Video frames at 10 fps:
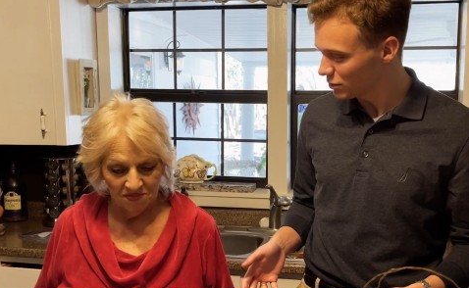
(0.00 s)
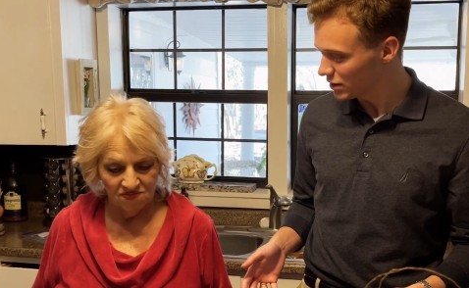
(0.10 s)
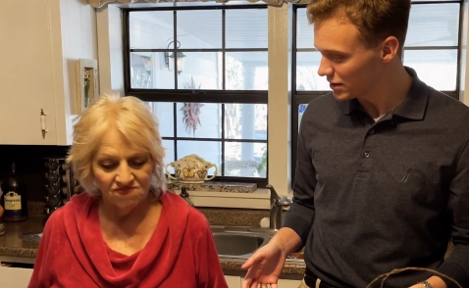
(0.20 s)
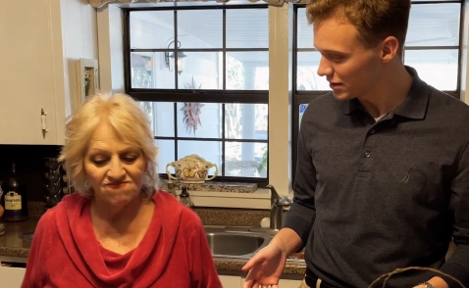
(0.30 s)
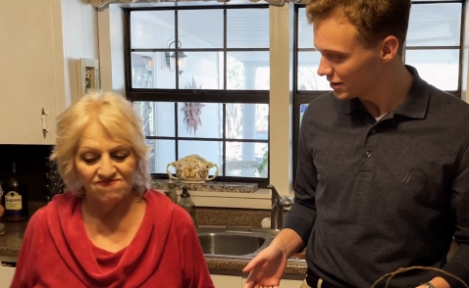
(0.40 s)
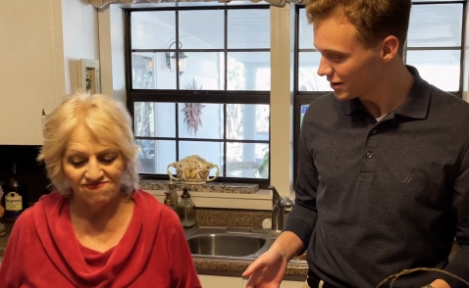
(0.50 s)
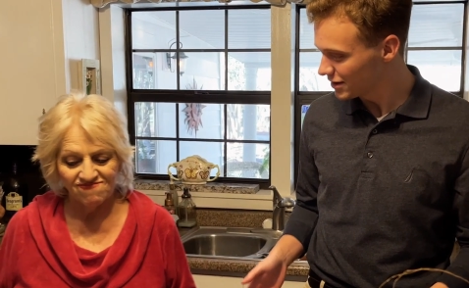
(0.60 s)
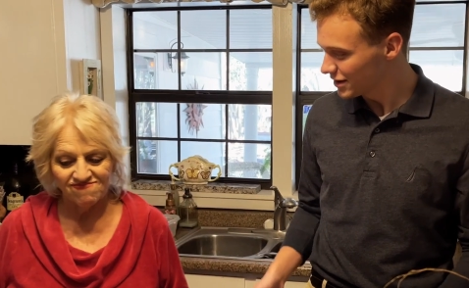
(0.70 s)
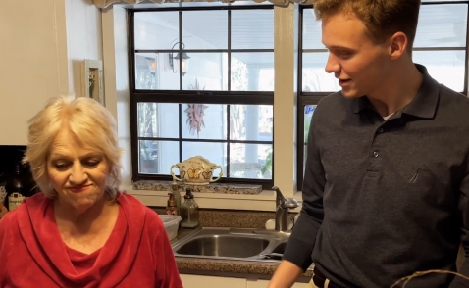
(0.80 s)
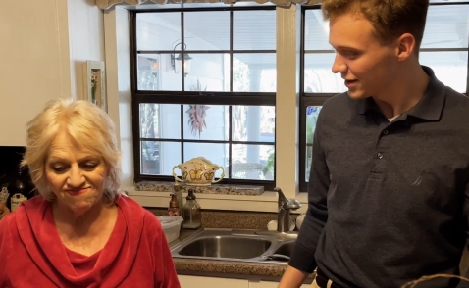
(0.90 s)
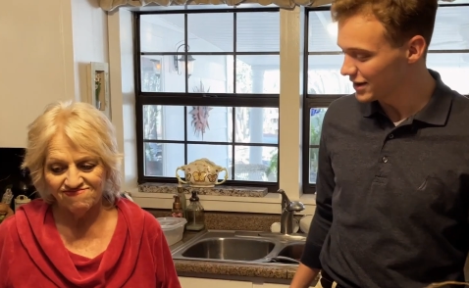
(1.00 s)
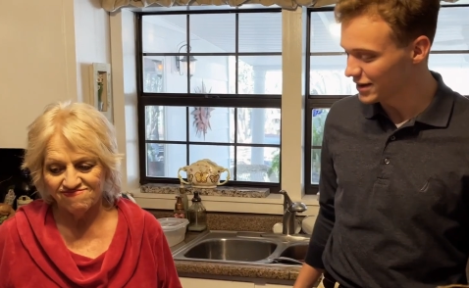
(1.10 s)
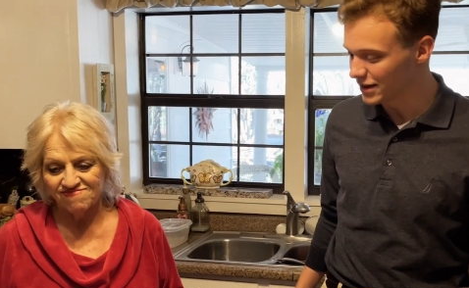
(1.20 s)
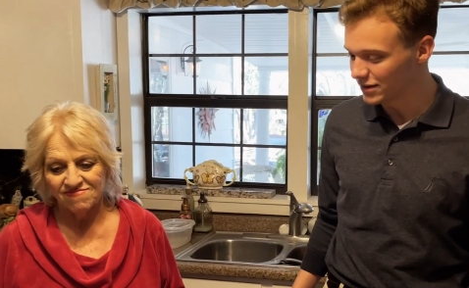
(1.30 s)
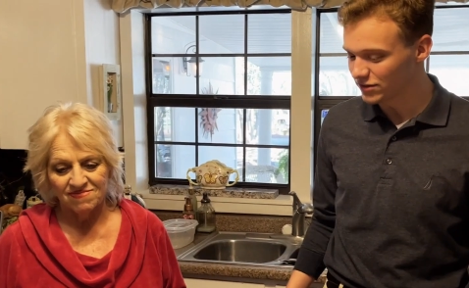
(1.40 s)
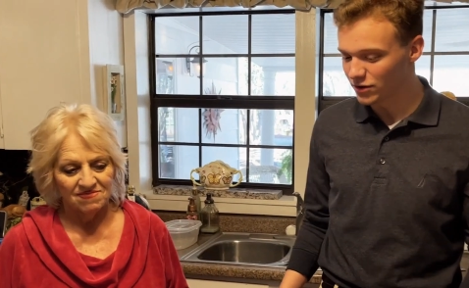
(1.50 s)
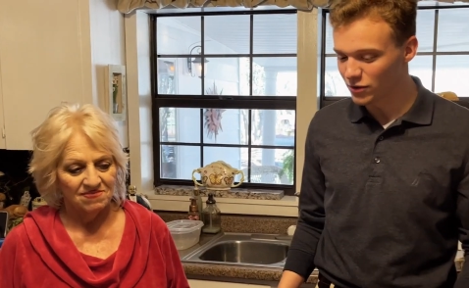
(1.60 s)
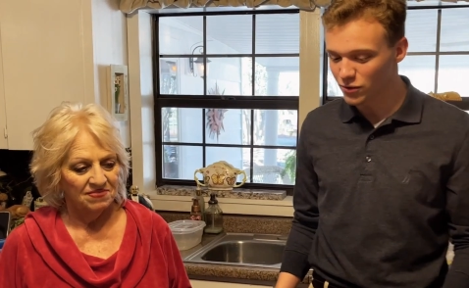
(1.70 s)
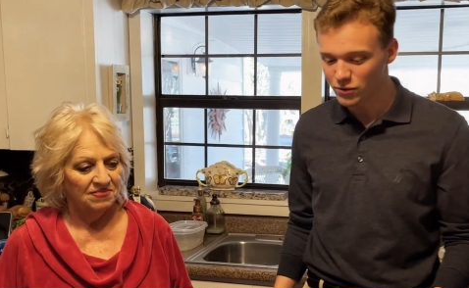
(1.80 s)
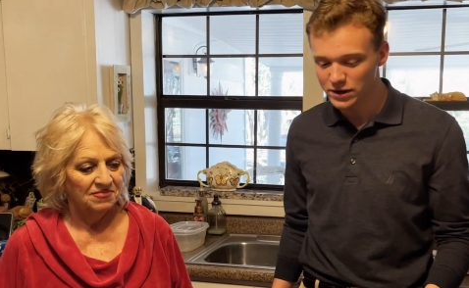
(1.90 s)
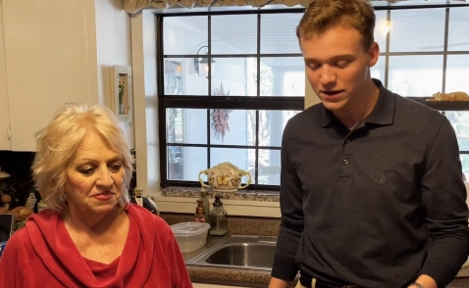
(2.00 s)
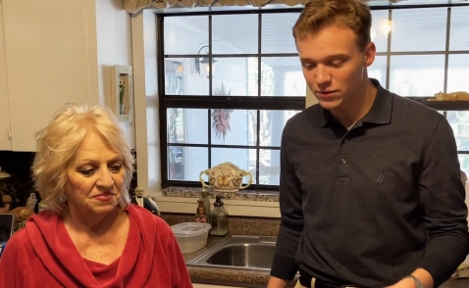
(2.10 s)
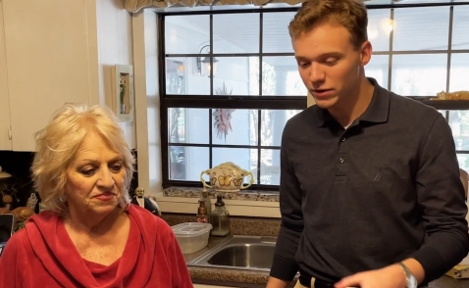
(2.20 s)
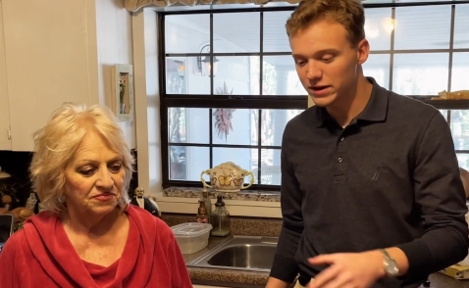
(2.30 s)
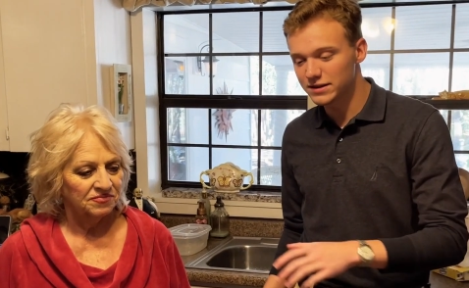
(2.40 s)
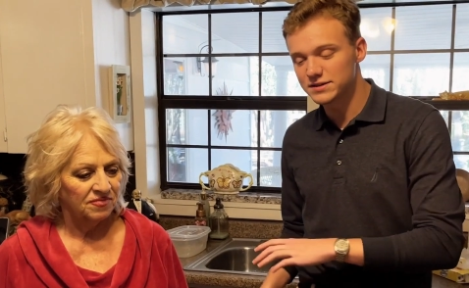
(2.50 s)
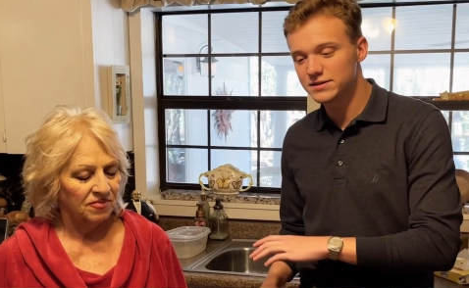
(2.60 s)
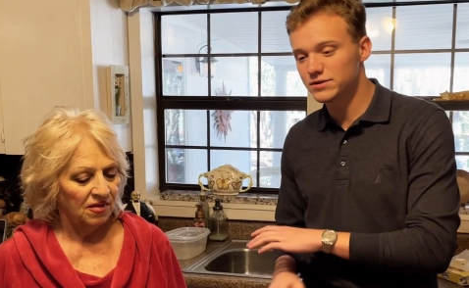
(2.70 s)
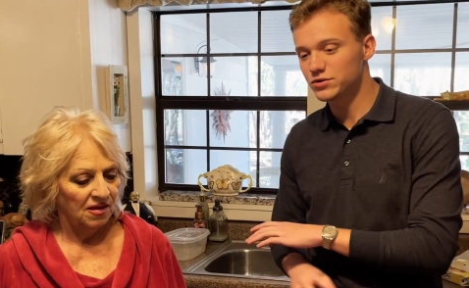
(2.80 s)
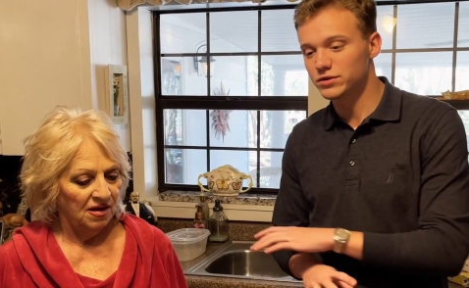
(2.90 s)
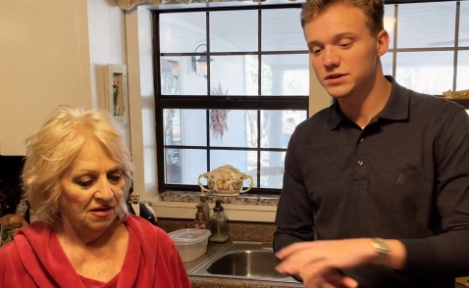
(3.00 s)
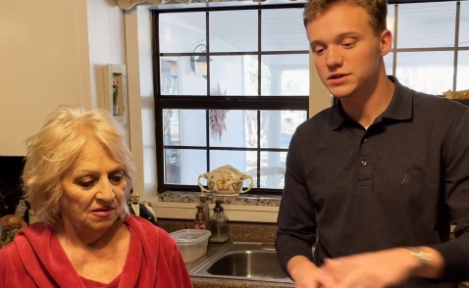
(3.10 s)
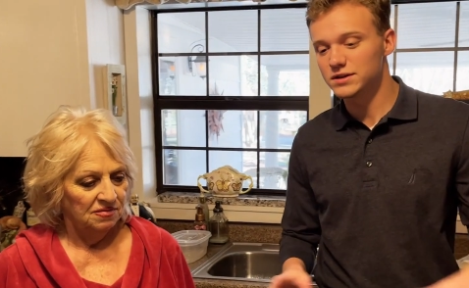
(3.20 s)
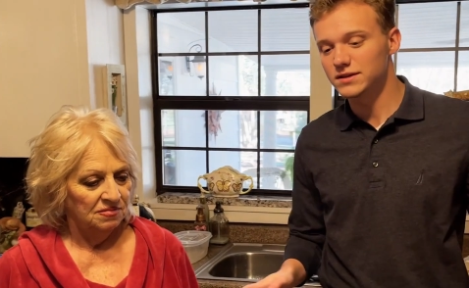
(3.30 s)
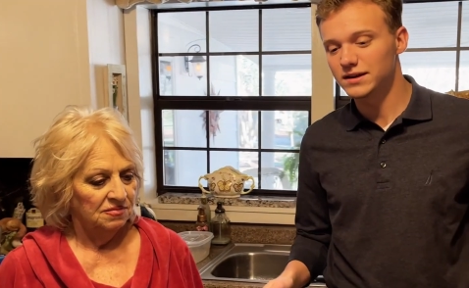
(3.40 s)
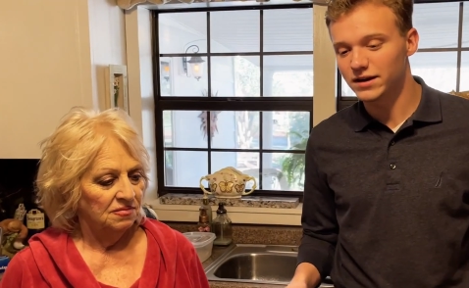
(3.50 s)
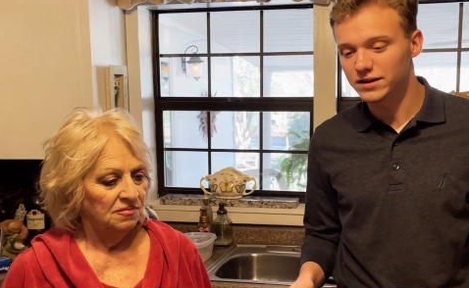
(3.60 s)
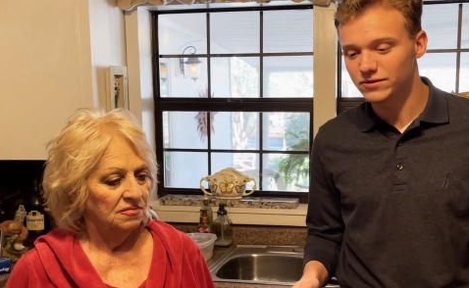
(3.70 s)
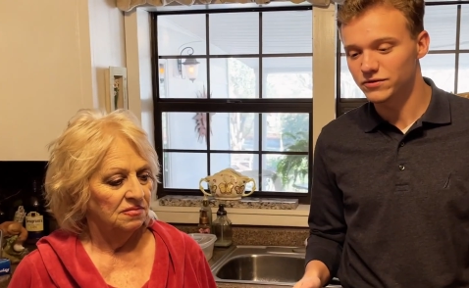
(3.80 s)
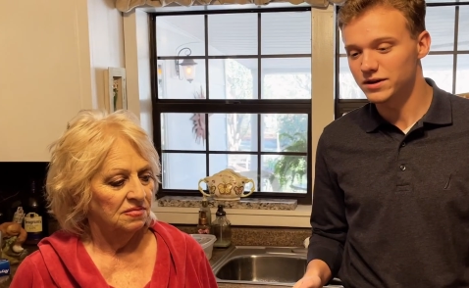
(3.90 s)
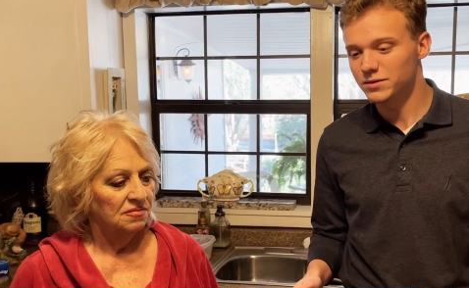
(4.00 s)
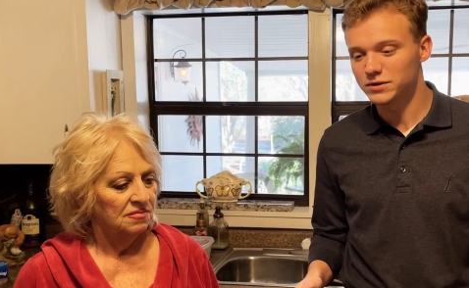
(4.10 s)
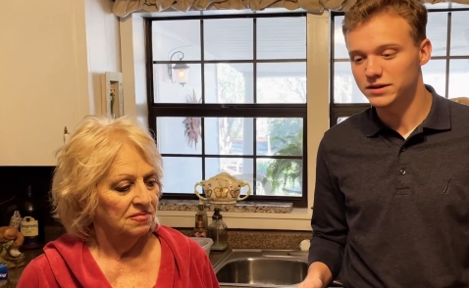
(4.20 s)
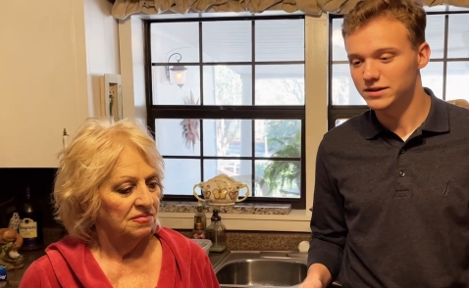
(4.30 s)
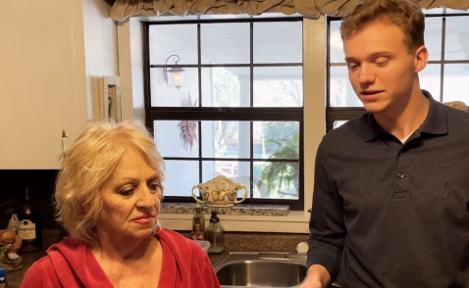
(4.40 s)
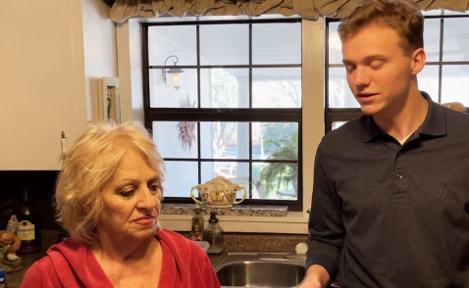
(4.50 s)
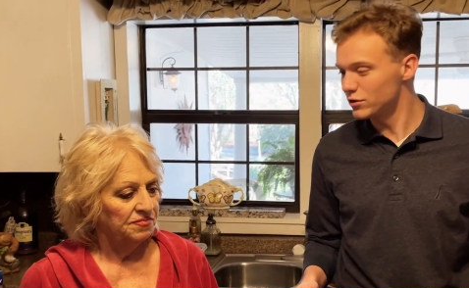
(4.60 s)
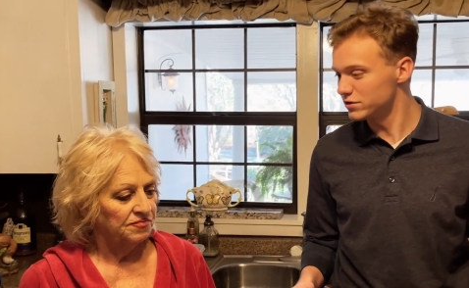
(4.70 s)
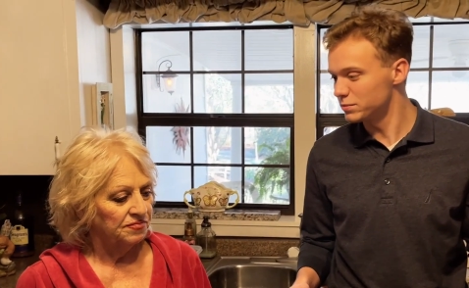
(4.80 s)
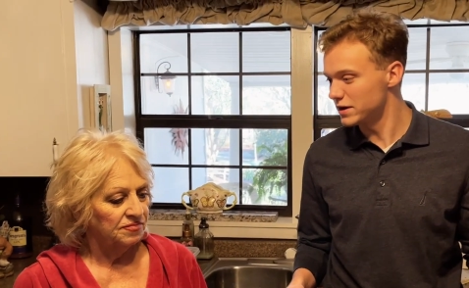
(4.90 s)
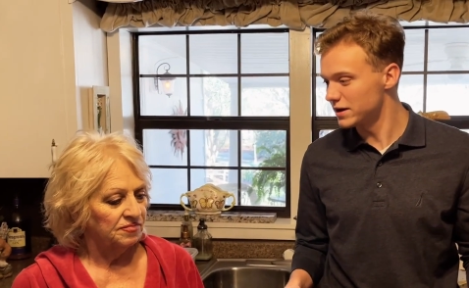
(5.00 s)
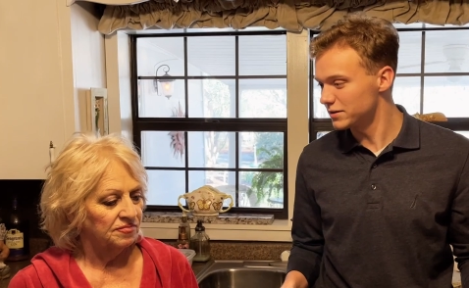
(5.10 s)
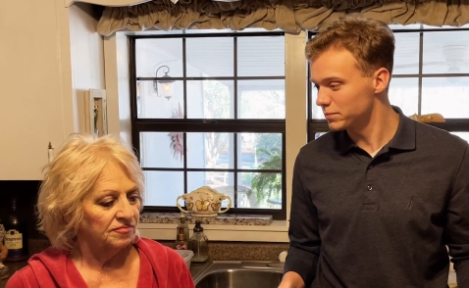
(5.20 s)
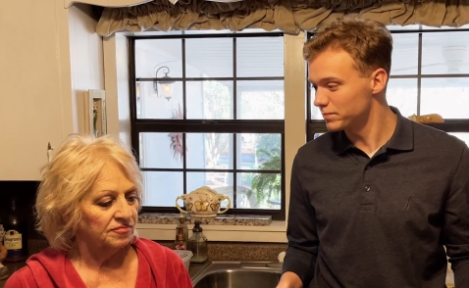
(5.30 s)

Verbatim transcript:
Speaker 1: ready. Mm -hmm. And so anyway, this is a tradition in the Guyton family that goes back